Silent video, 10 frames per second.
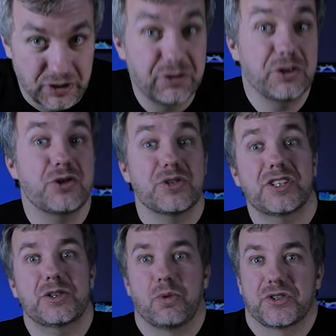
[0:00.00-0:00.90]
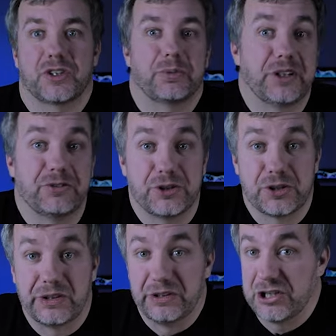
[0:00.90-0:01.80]
If you're interested, what's going to be
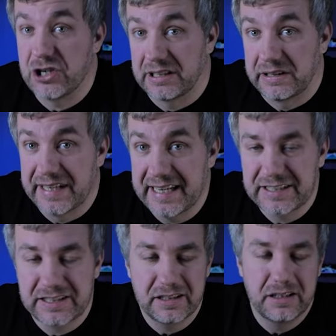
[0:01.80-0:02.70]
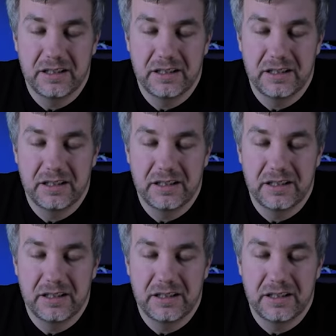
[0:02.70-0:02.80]
featured on the channel next?